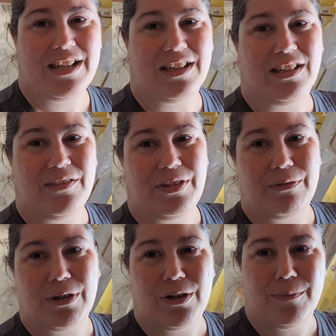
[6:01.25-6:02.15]
the
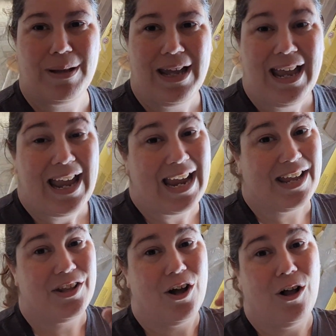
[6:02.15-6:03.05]
living room,
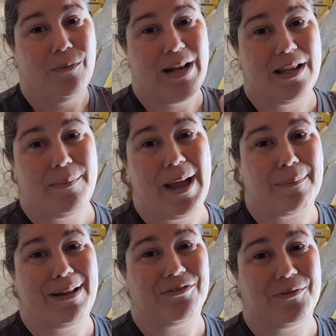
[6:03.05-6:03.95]
and the hallway to the
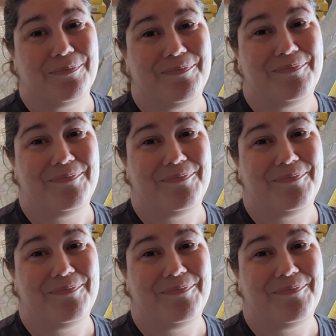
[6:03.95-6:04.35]
back bedroom.